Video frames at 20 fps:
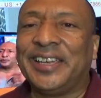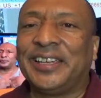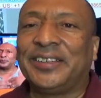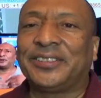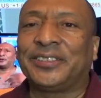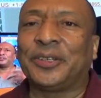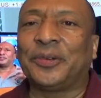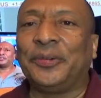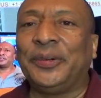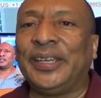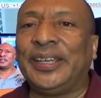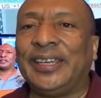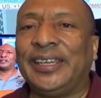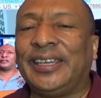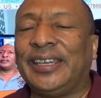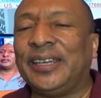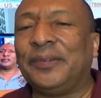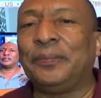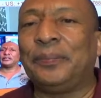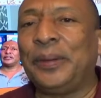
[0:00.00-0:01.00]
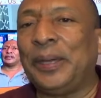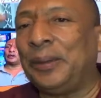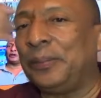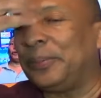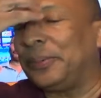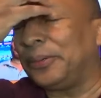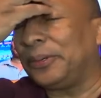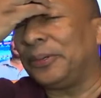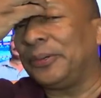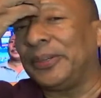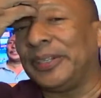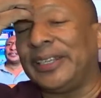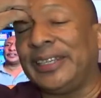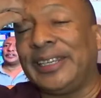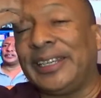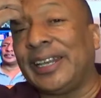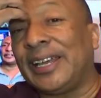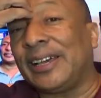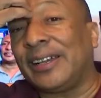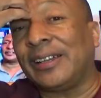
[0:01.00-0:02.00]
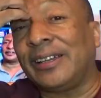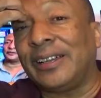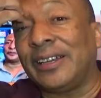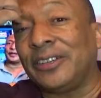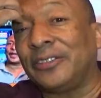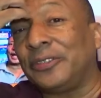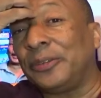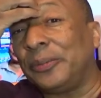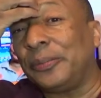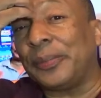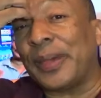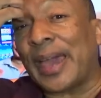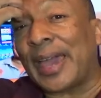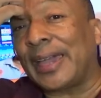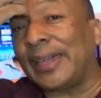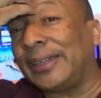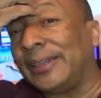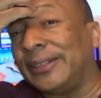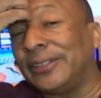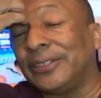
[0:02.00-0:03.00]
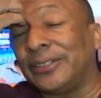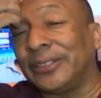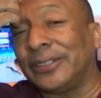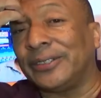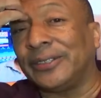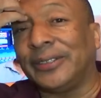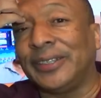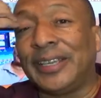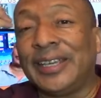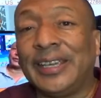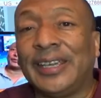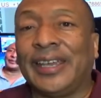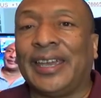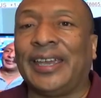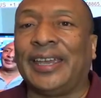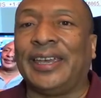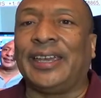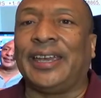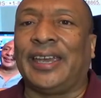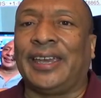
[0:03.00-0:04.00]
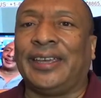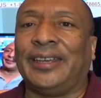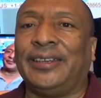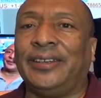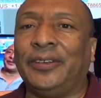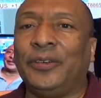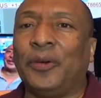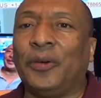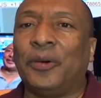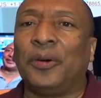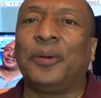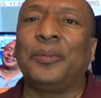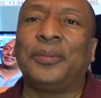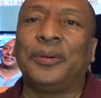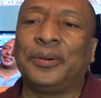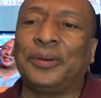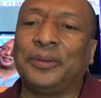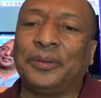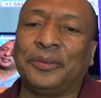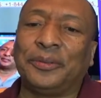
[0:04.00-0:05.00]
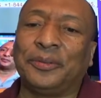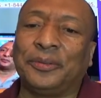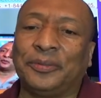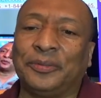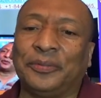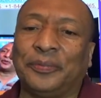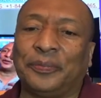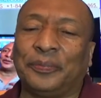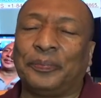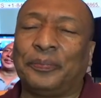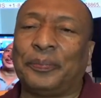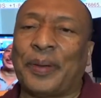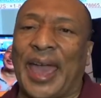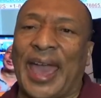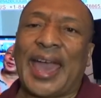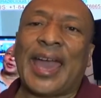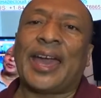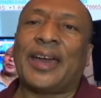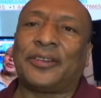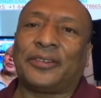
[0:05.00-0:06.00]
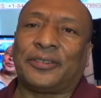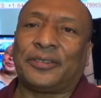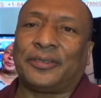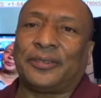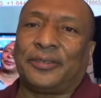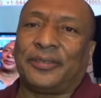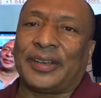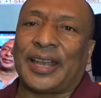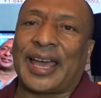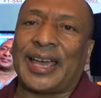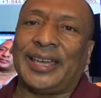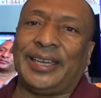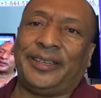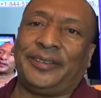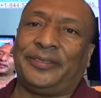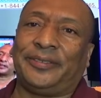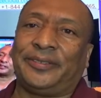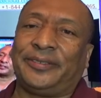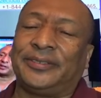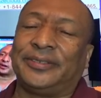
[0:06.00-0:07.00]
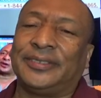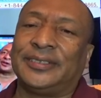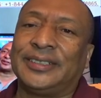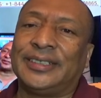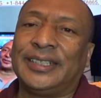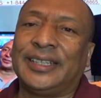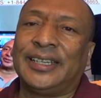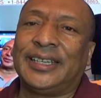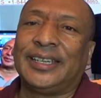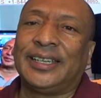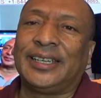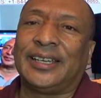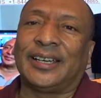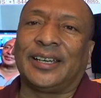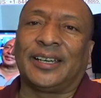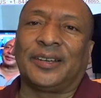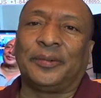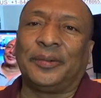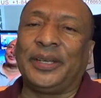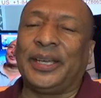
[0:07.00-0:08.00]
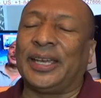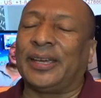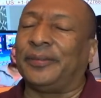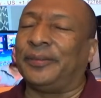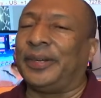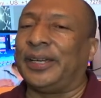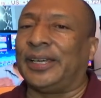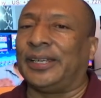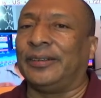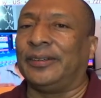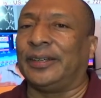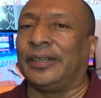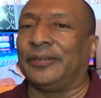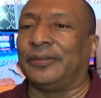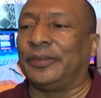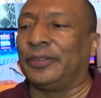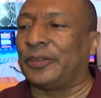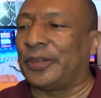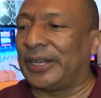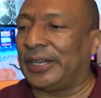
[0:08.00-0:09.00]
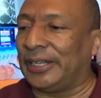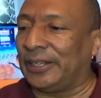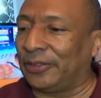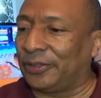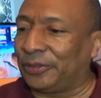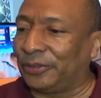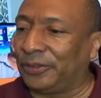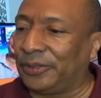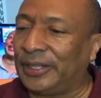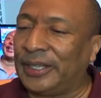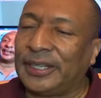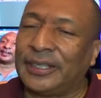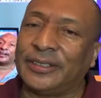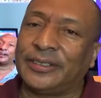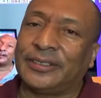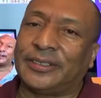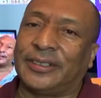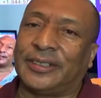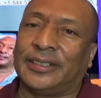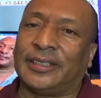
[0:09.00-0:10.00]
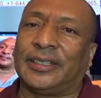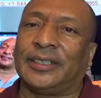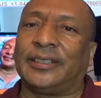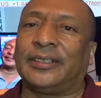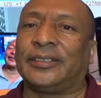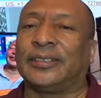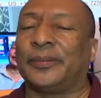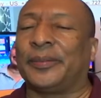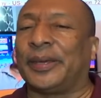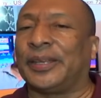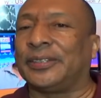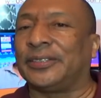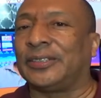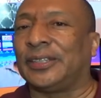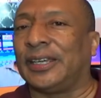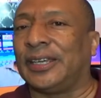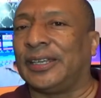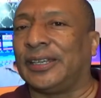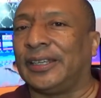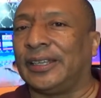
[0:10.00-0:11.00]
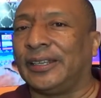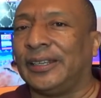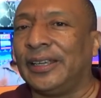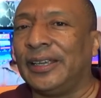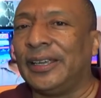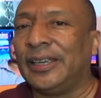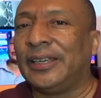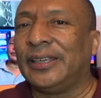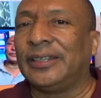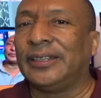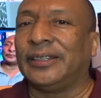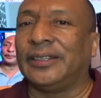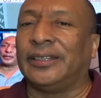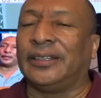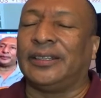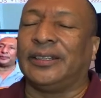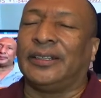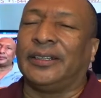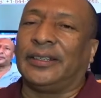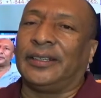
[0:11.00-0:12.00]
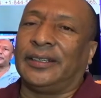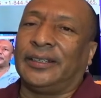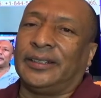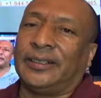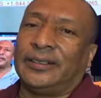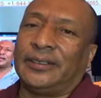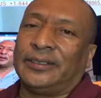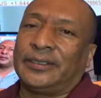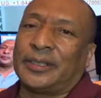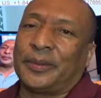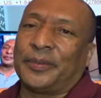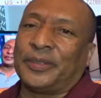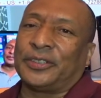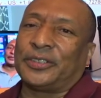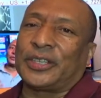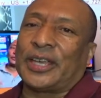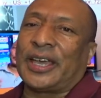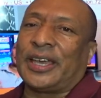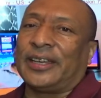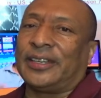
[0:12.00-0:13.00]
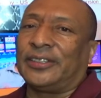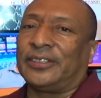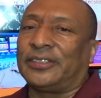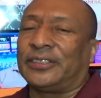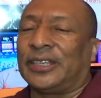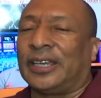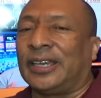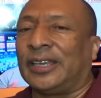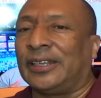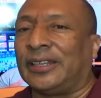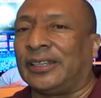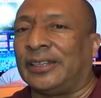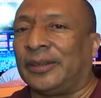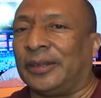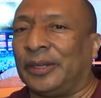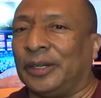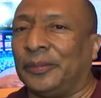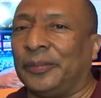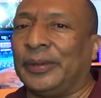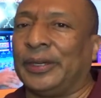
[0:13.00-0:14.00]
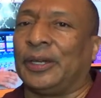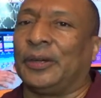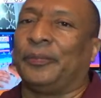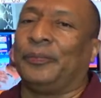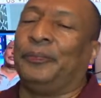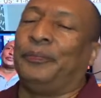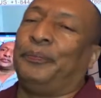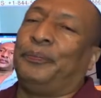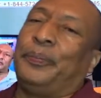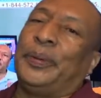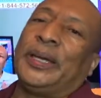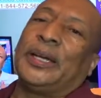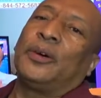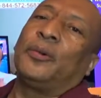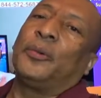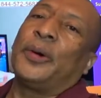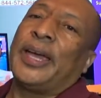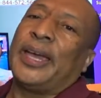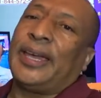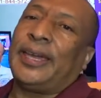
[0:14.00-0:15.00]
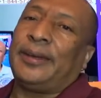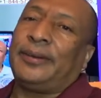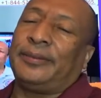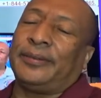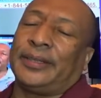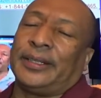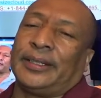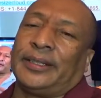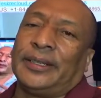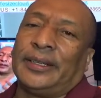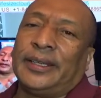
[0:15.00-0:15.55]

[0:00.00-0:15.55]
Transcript: So we can get people and get our country back into a, a normal pattern of life. Uh, we got we got we try to get through this, and then somebody said that the the some of the scientists said that it could be a bigger wave in,